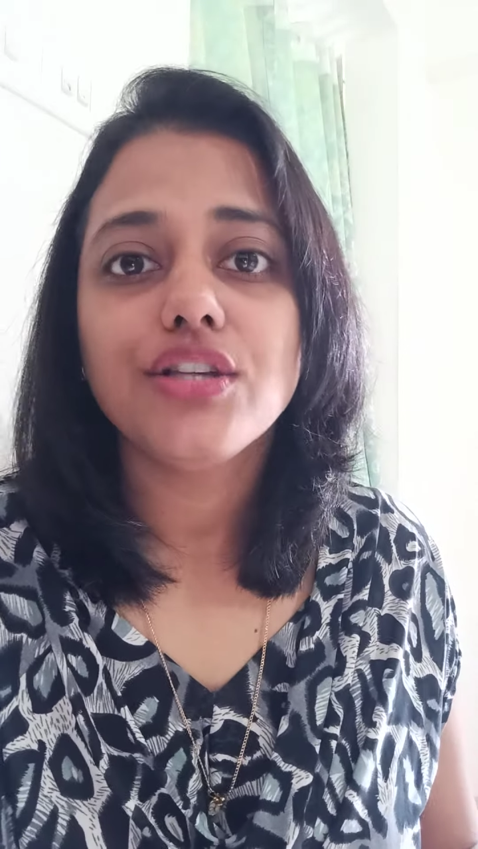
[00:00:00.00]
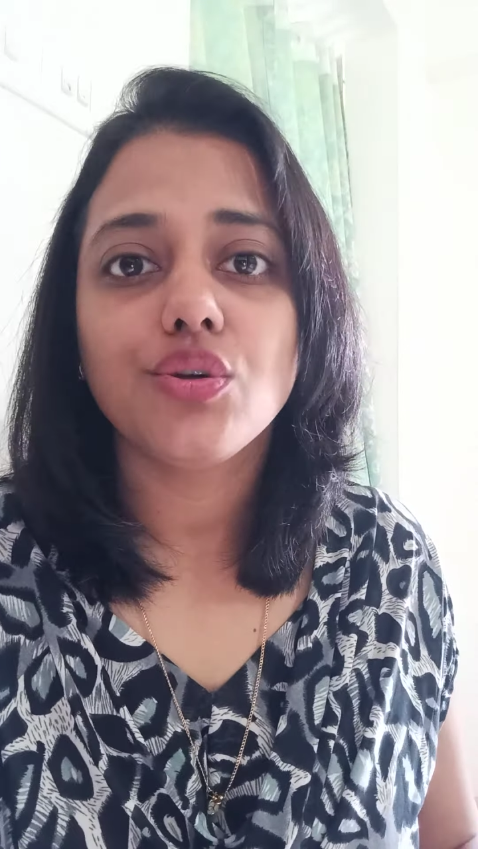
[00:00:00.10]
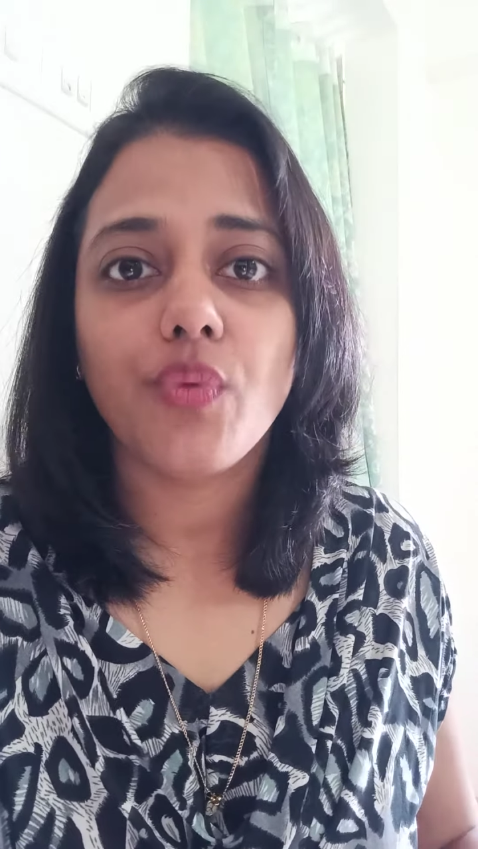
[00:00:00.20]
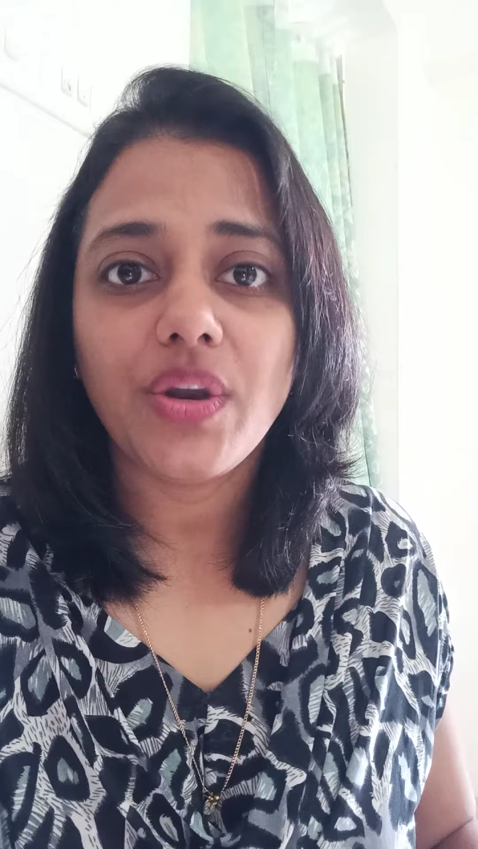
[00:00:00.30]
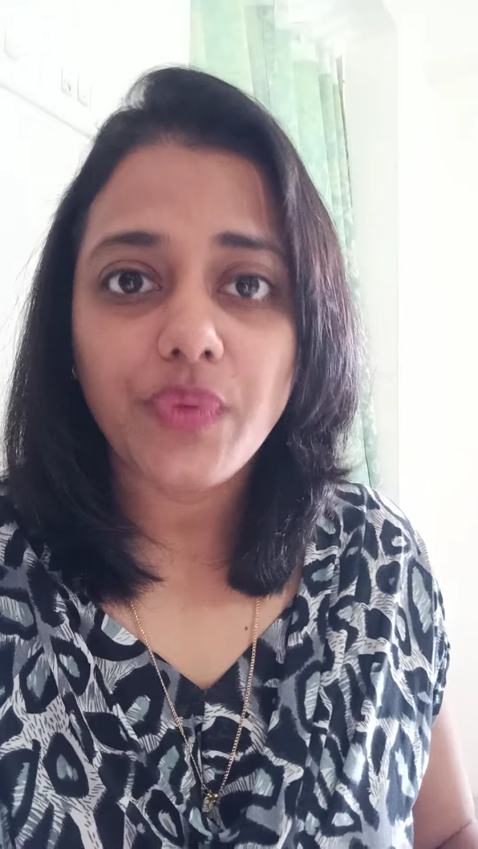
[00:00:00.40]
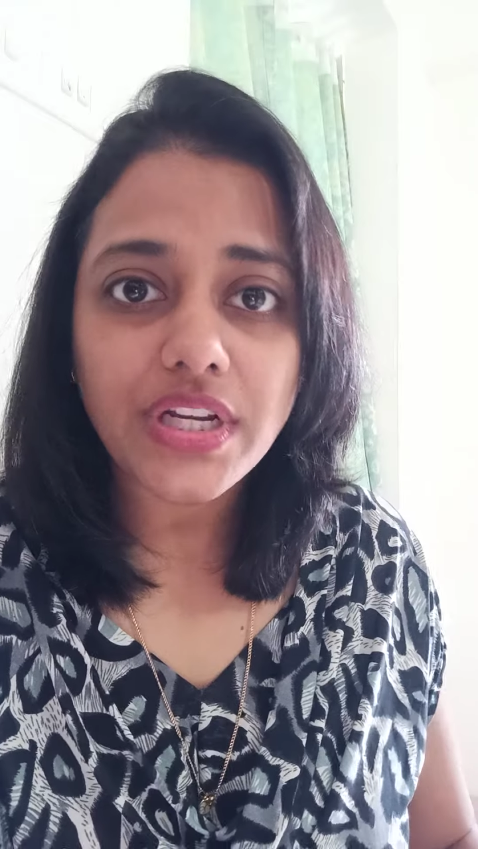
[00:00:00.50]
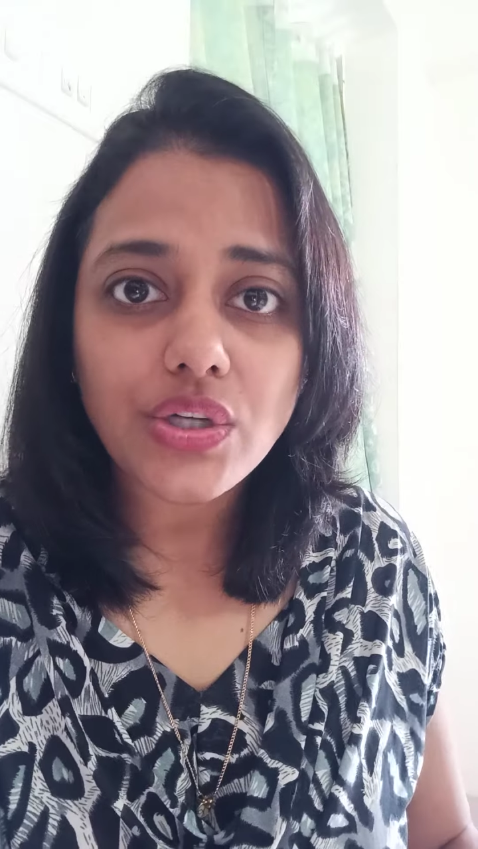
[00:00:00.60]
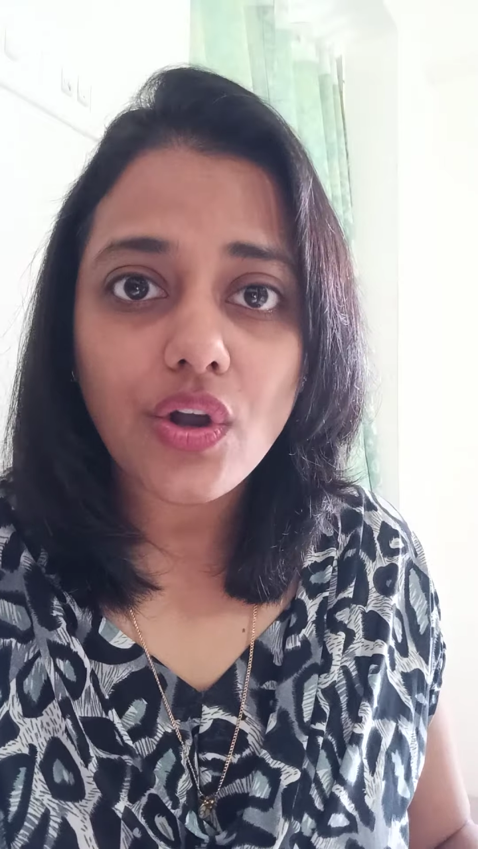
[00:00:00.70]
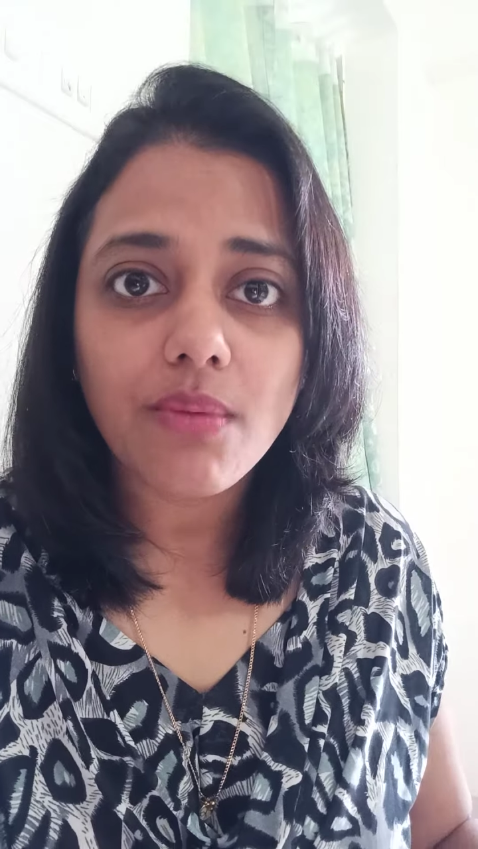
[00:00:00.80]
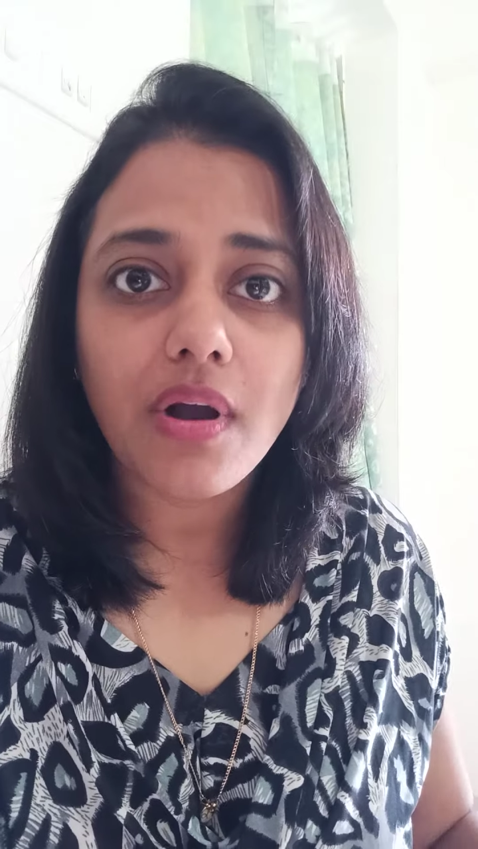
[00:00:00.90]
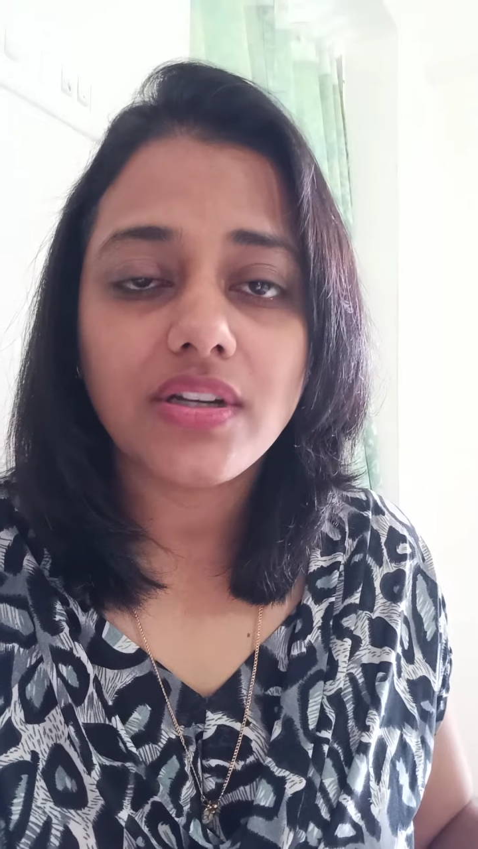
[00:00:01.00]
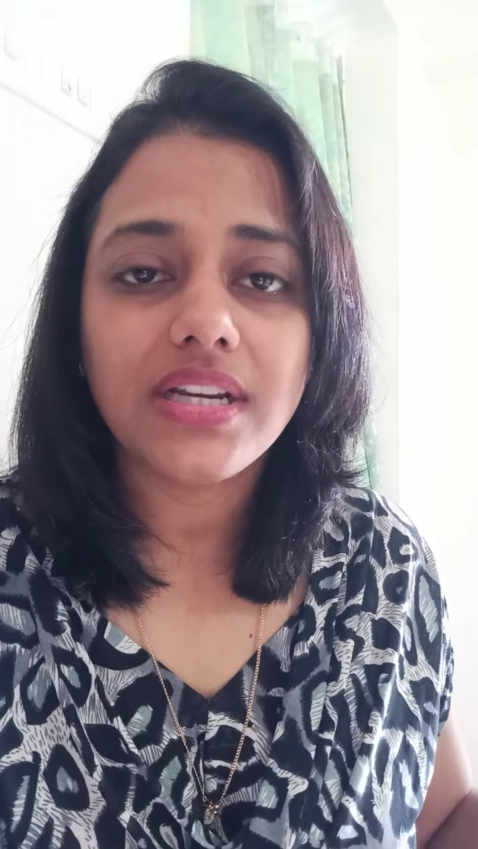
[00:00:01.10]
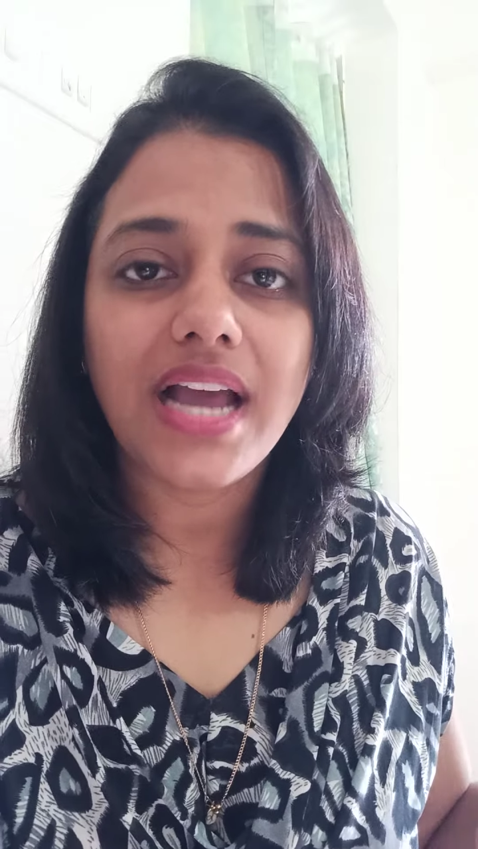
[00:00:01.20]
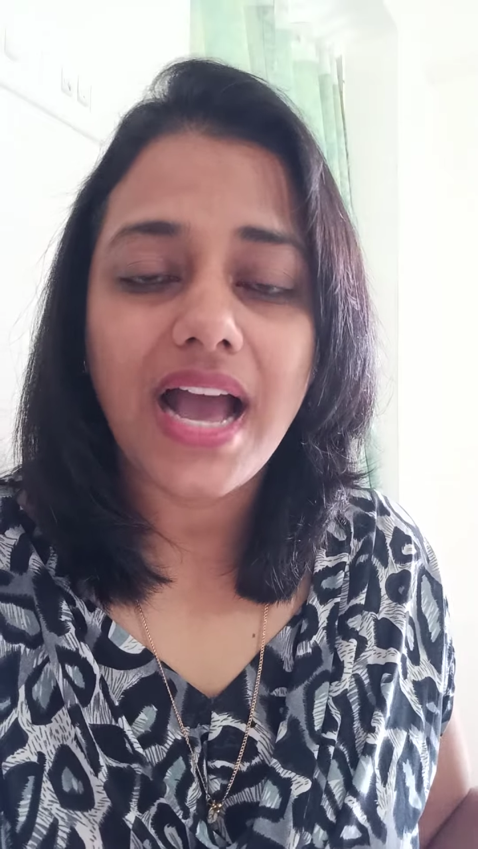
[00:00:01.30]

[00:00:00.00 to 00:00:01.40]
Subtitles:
So when we talk about an